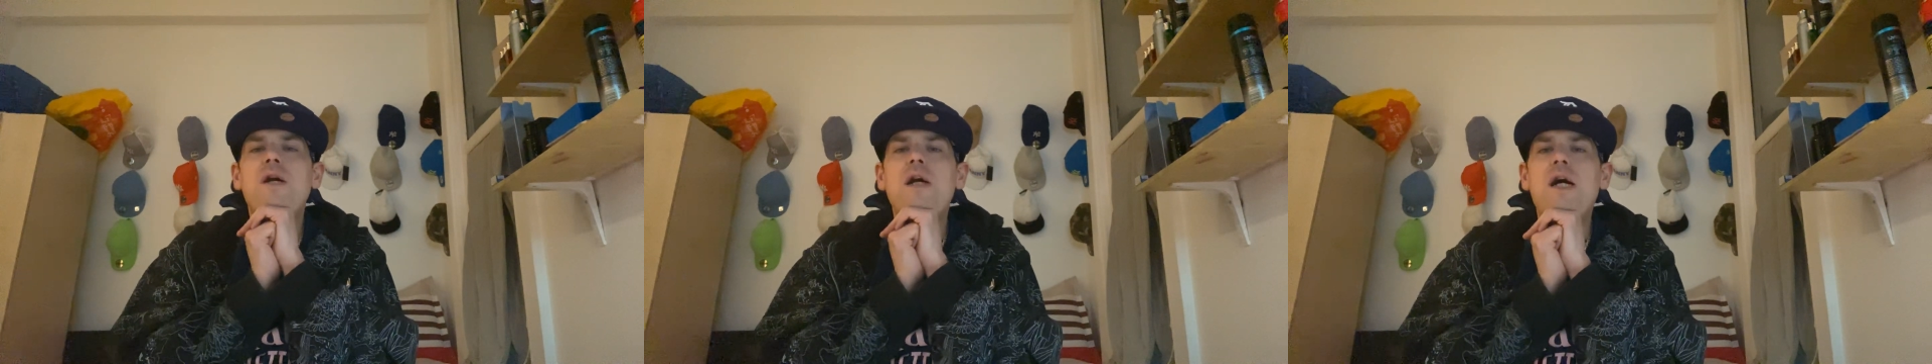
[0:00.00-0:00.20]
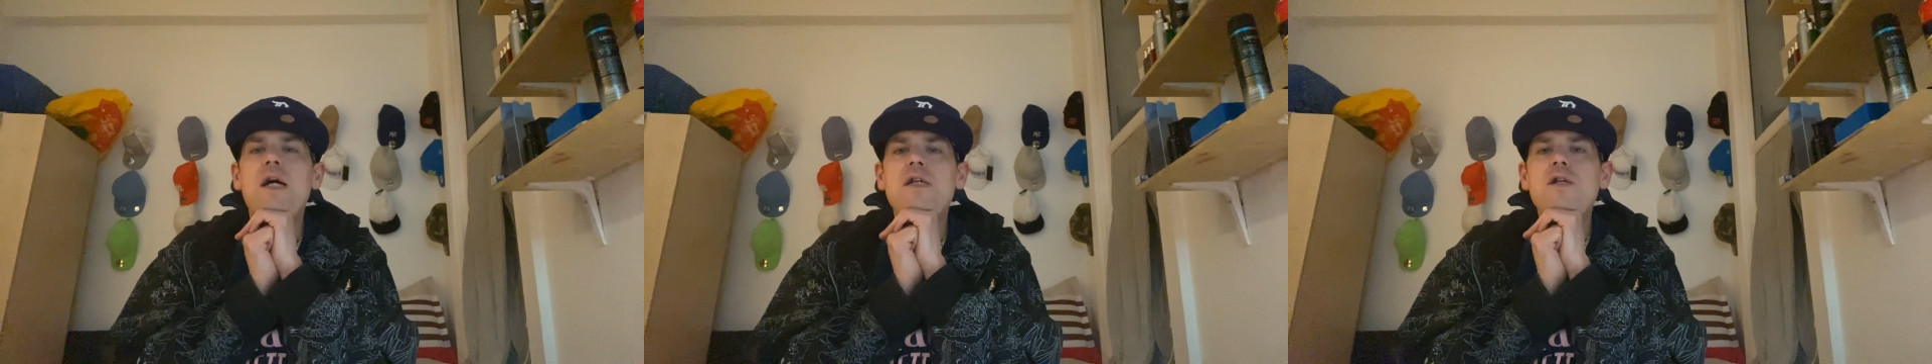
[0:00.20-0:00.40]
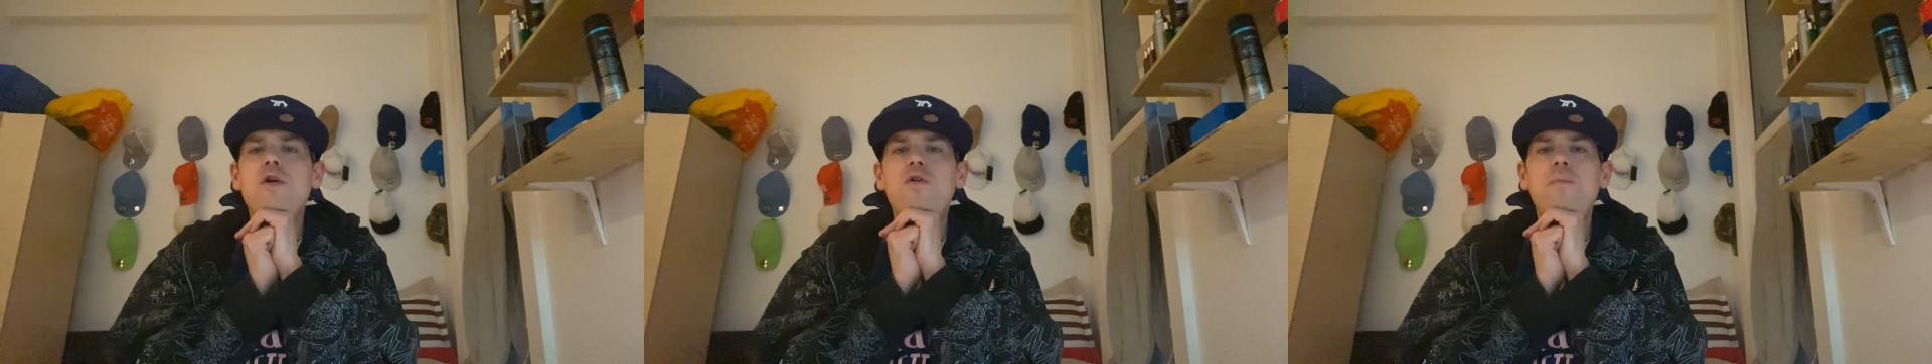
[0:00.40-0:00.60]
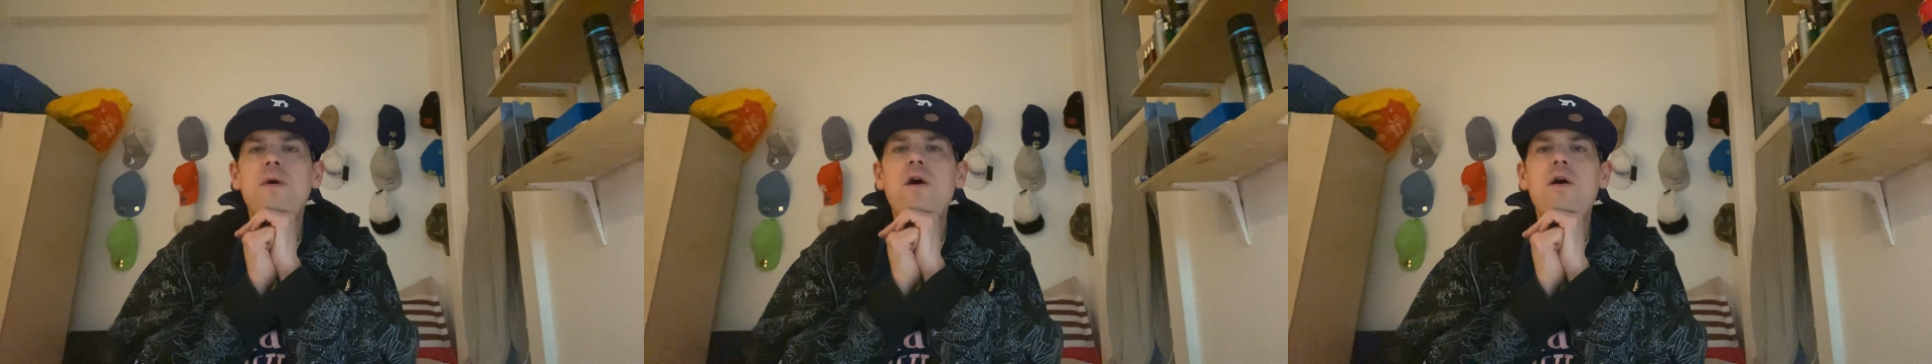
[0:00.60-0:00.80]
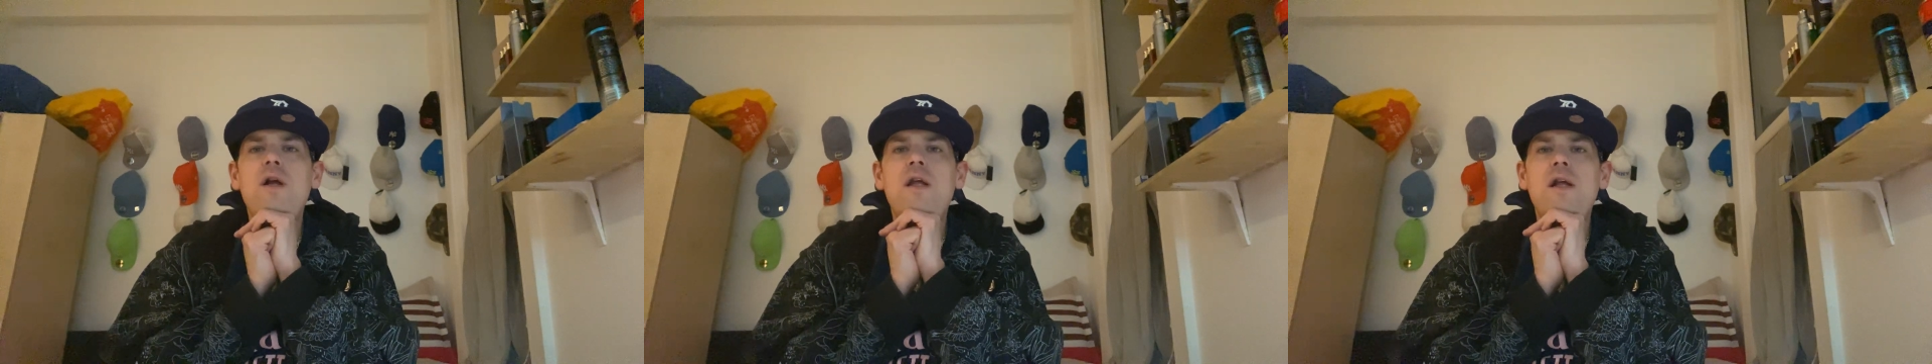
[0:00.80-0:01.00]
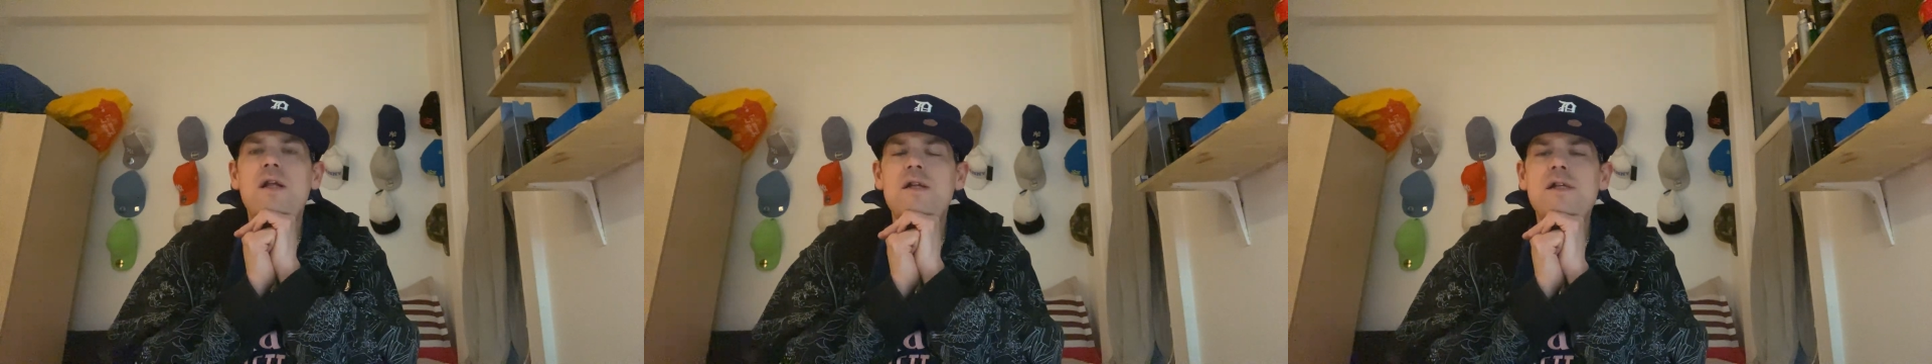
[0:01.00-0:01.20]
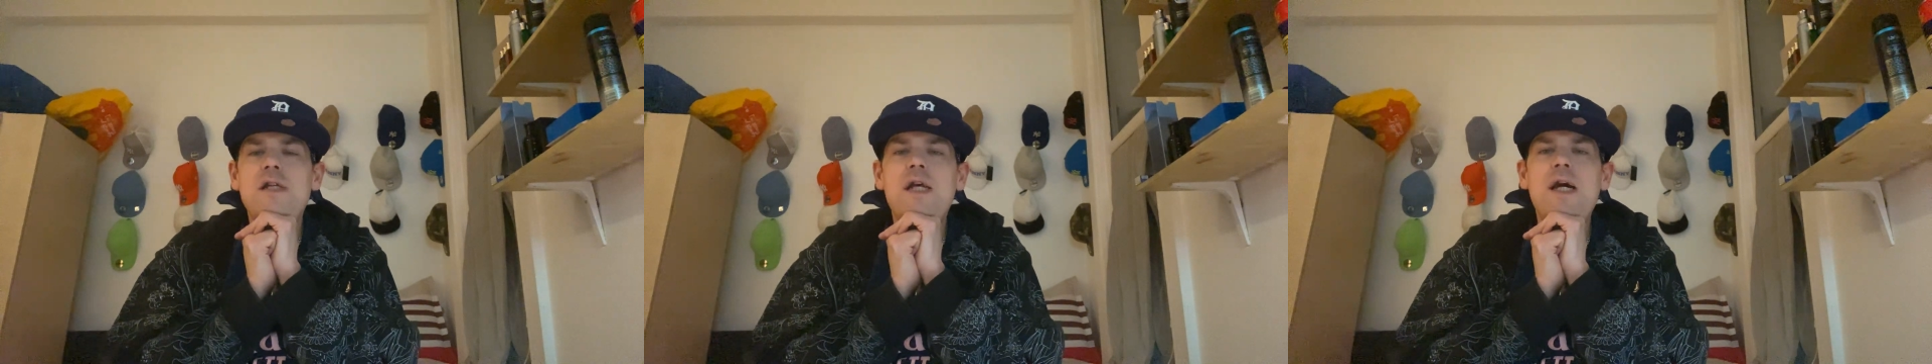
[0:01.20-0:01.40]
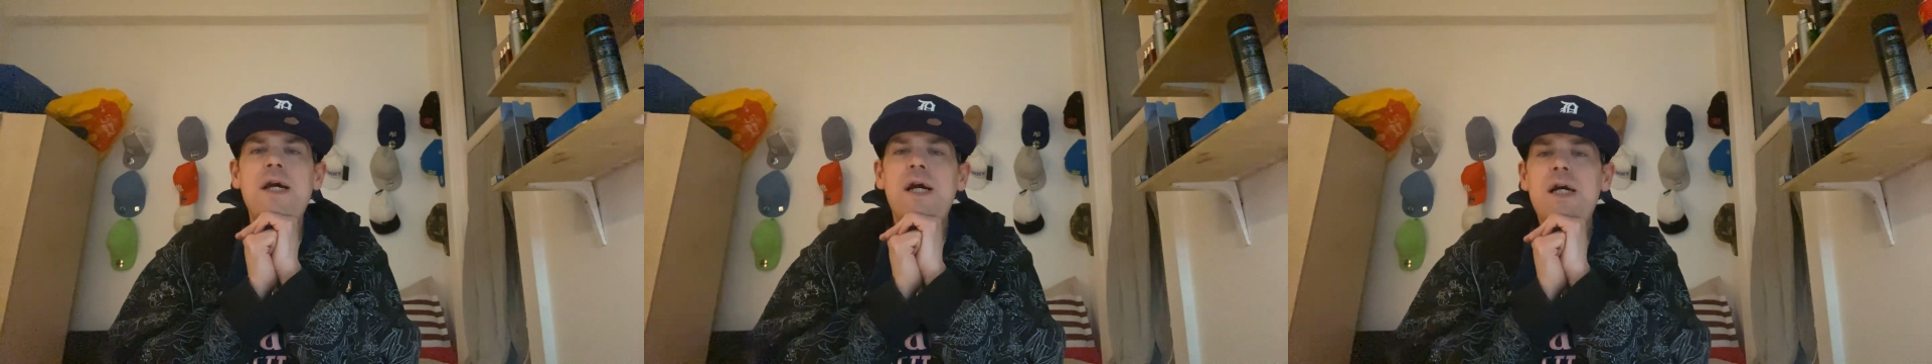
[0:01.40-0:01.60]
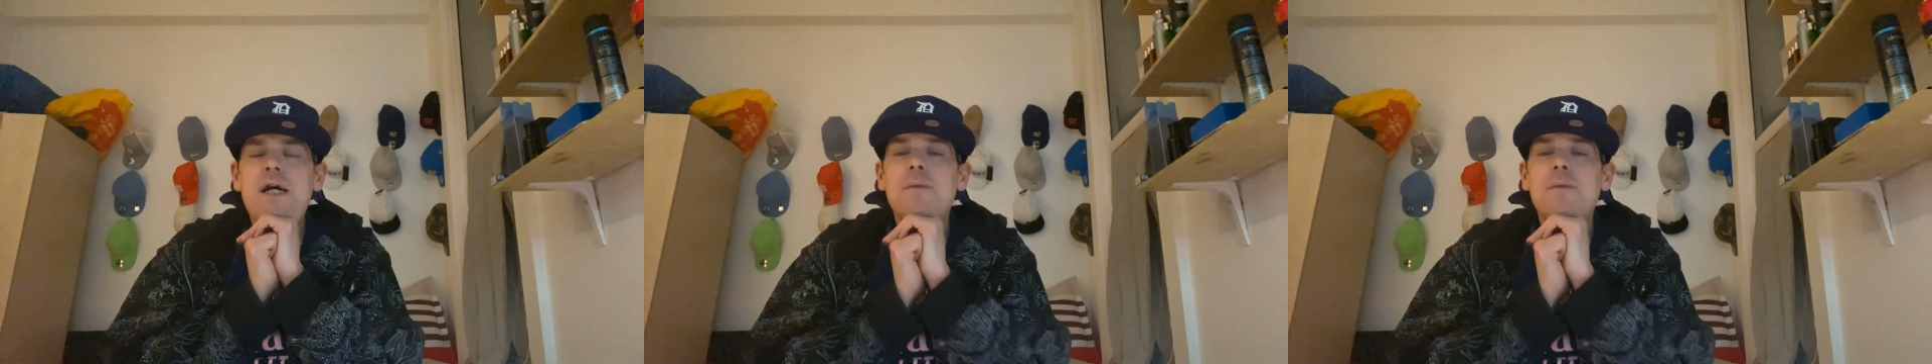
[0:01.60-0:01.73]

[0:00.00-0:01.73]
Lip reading: guys, a little bit earlier than tonight.